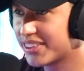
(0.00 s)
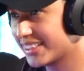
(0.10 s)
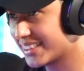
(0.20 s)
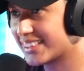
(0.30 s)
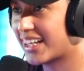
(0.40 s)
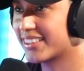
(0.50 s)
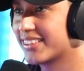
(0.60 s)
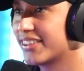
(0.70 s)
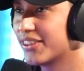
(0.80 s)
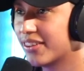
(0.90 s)
this
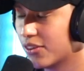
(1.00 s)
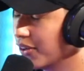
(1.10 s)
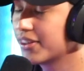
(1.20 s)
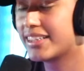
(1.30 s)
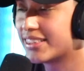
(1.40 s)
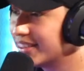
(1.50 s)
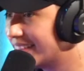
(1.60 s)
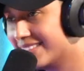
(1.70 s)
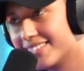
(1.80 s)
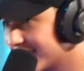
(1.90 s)
disaster, all this
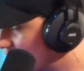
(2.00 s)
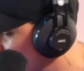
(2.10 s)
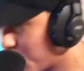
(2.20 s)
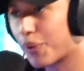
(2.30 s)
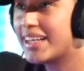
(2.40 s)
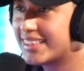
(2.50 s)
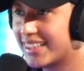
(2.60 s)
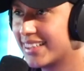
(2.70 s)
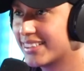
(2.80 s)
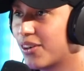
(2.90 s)

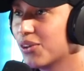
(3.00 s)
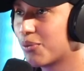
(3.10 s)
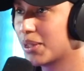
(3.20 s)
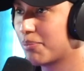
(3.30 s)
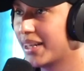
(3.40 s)
craziness all over the